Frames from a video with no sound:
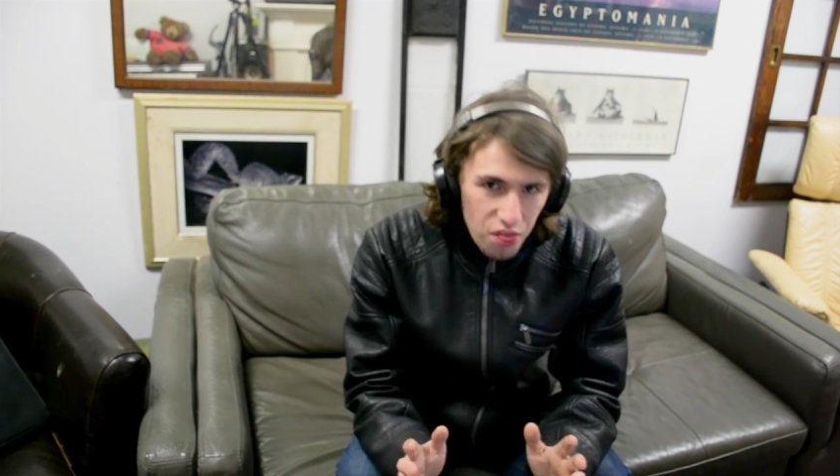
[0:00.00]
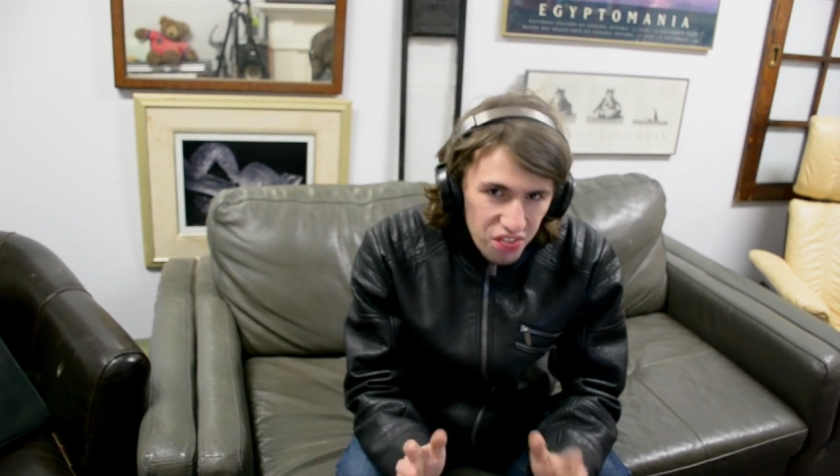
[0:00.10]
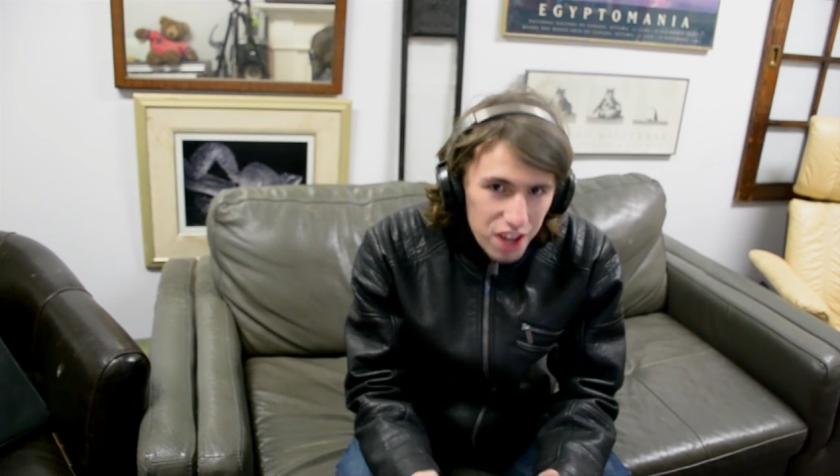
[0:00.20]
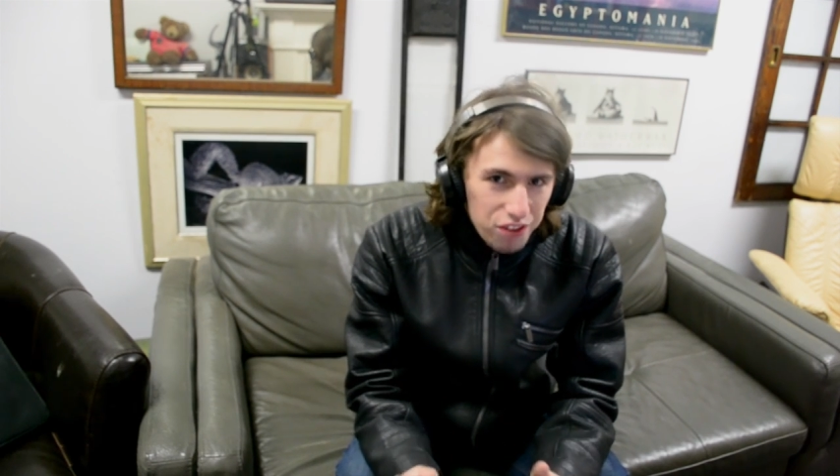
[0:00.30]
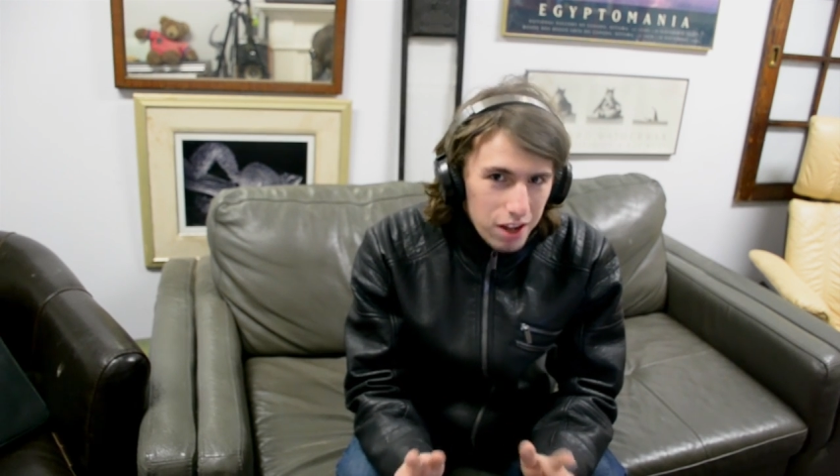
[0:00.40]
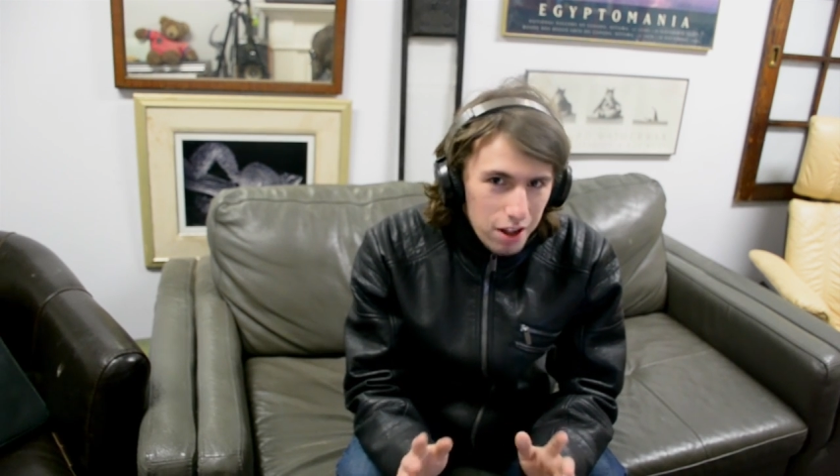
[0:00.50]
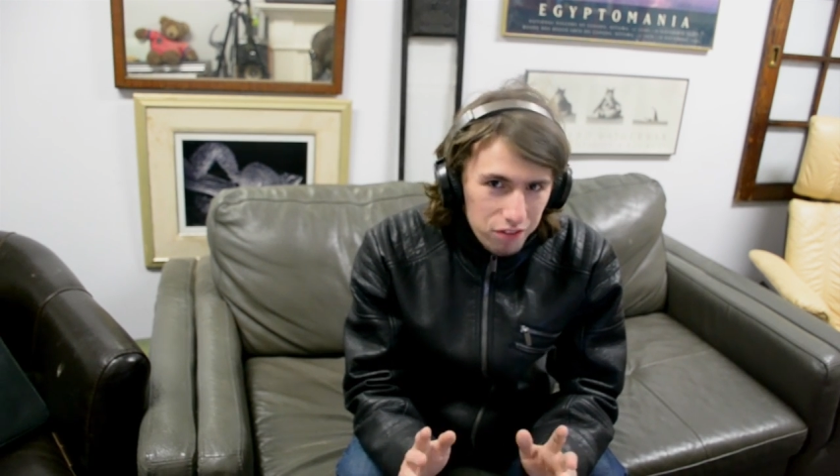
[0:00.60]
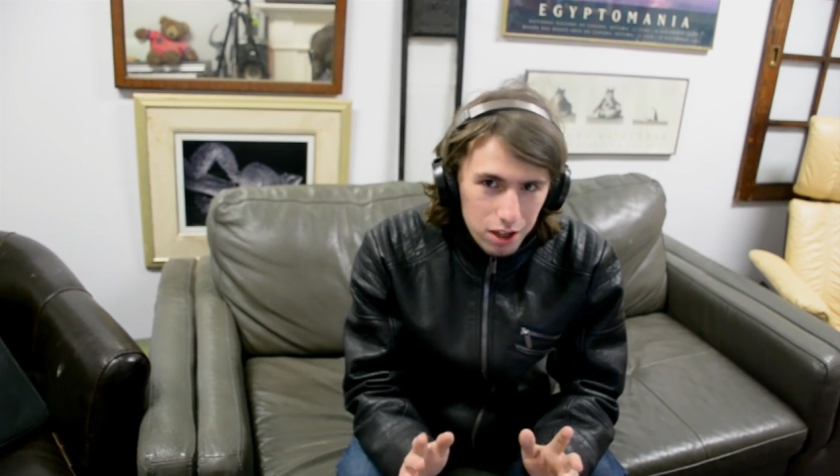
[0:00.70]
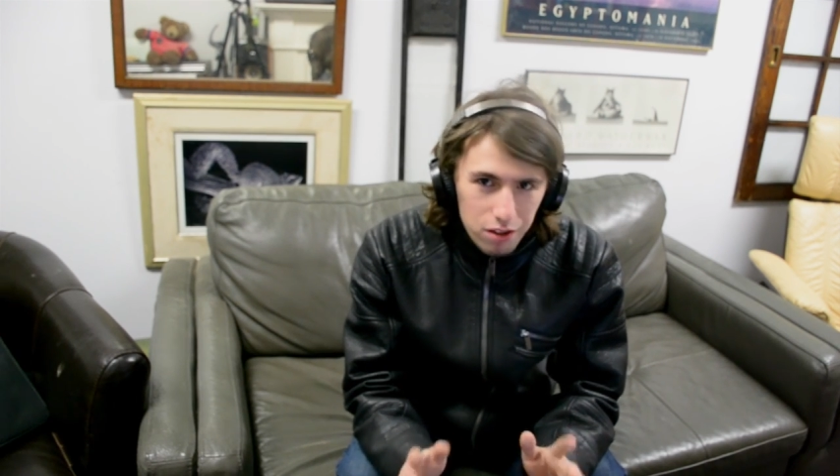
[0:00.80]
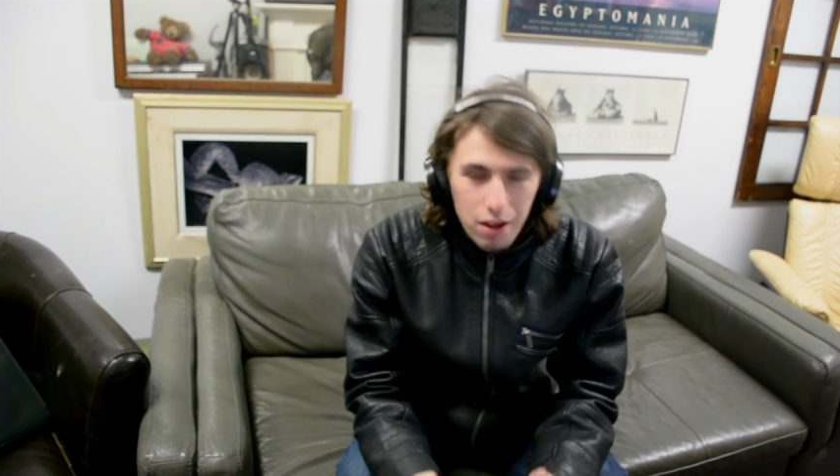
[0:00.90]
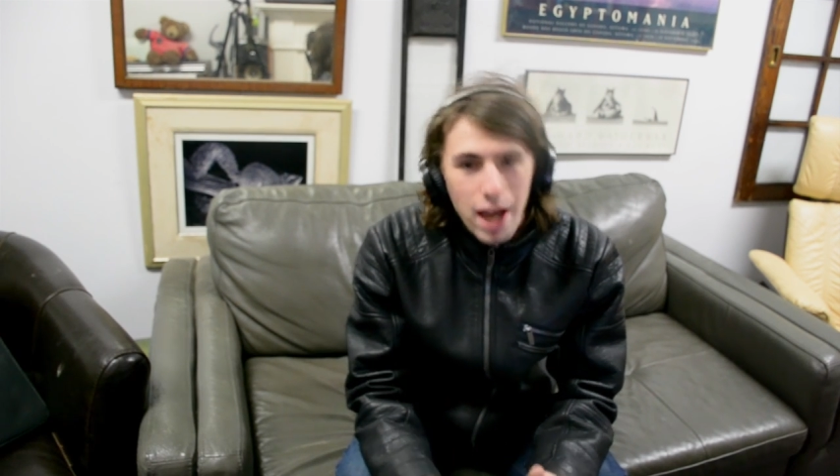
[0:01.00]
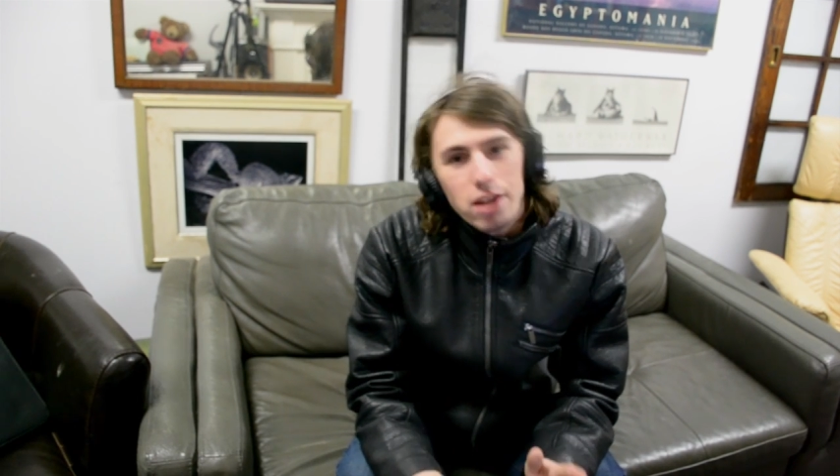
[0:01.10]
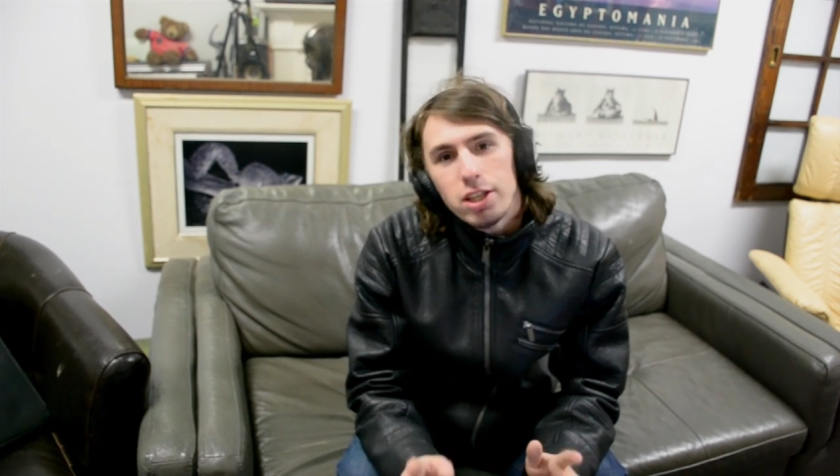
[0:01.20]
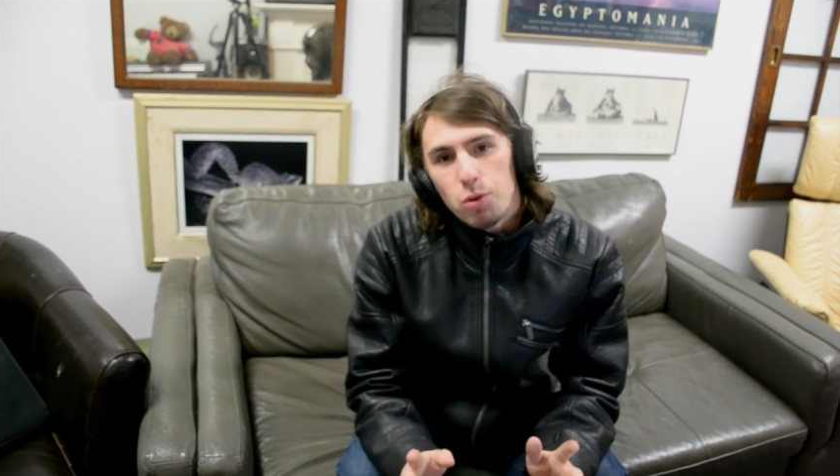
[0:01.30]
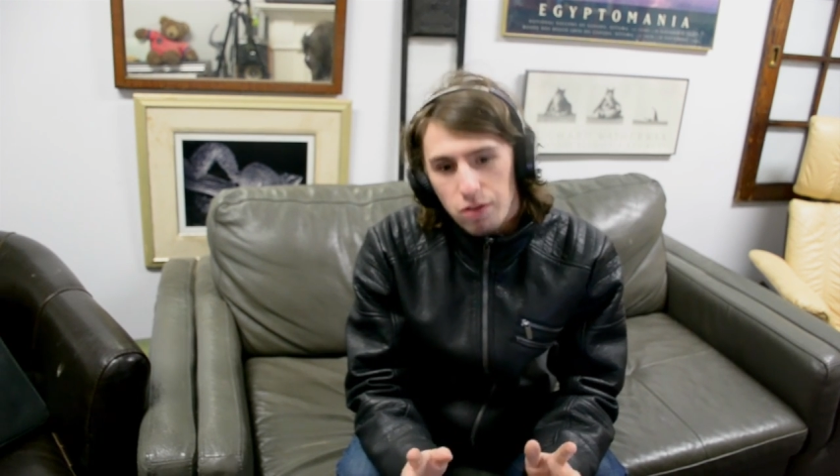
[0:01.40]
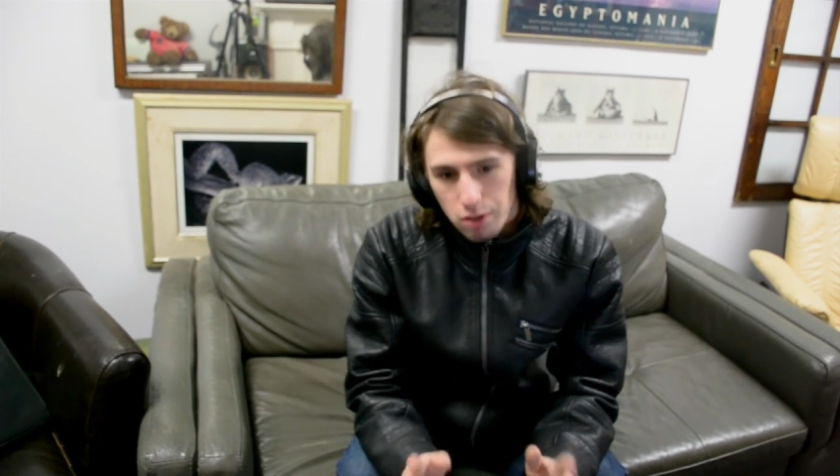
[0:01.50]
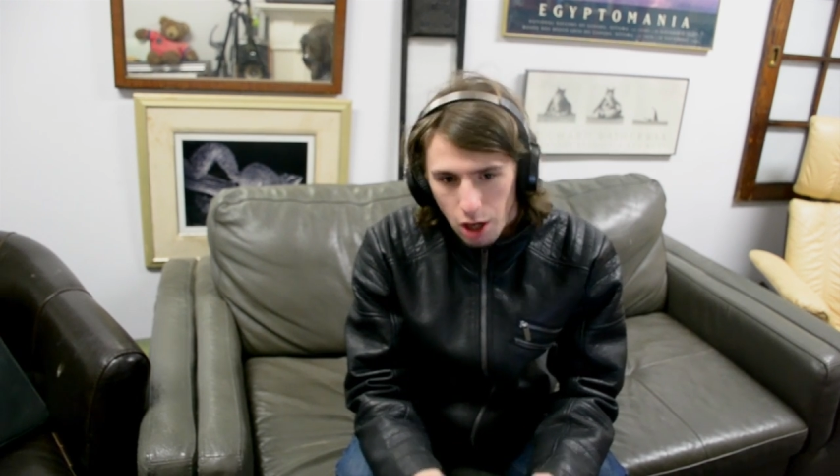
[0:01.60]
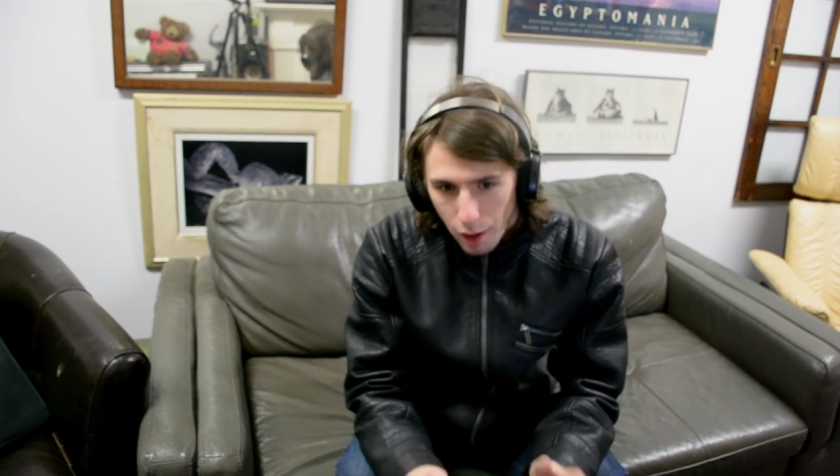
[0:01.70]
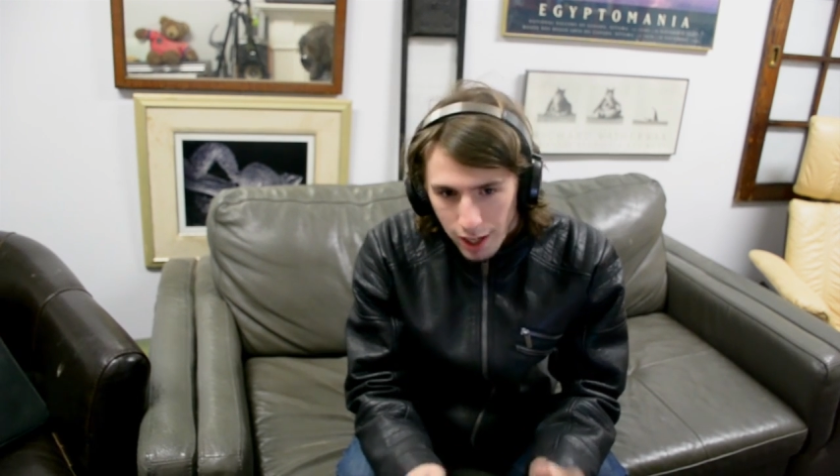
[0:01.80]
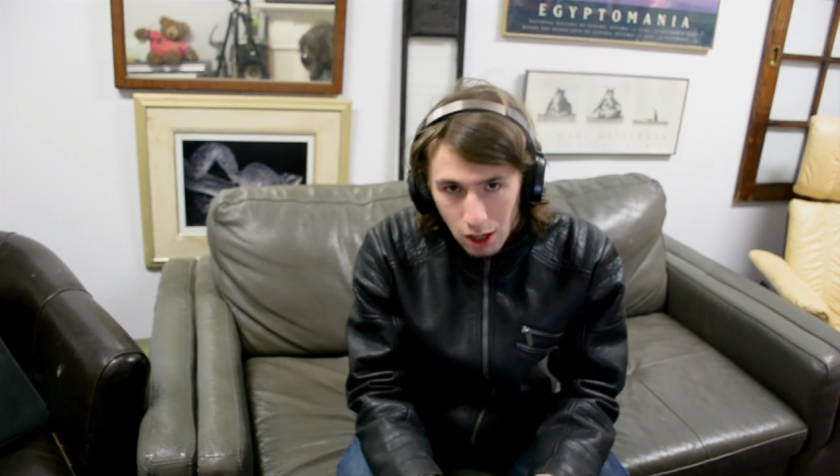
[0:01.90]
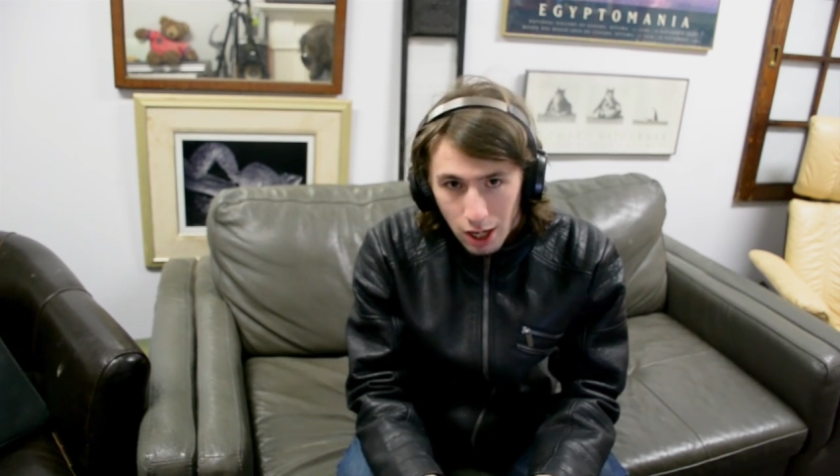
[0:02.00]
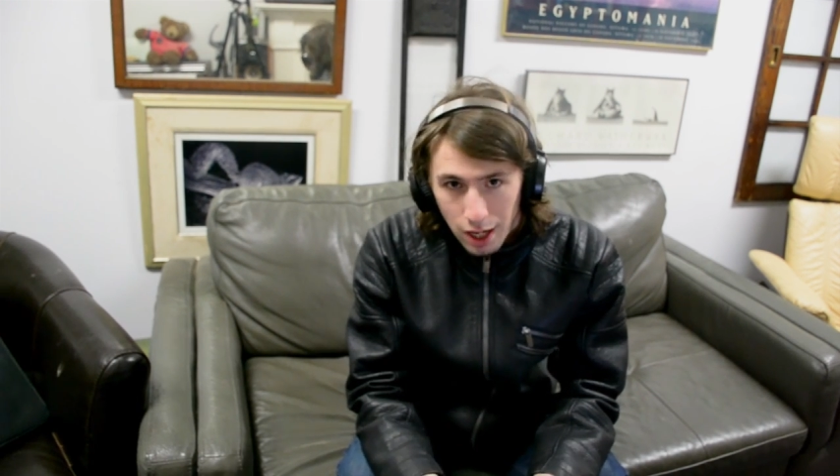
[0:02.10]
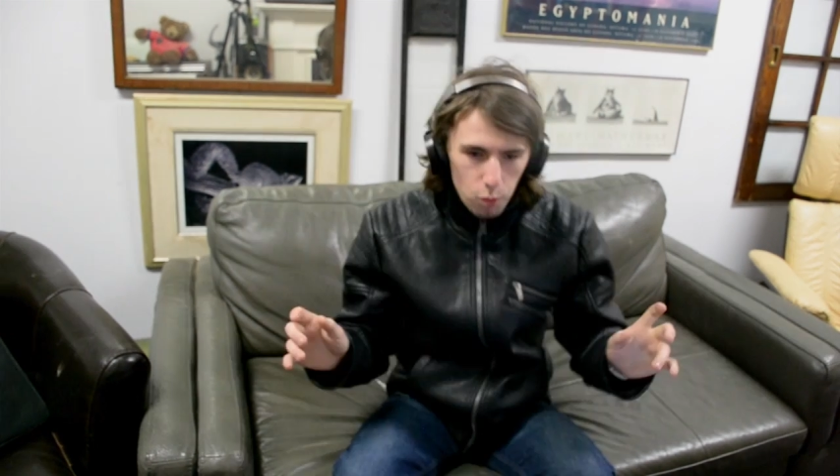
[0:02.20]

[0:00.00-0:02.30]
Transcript: this is exactly what's going on.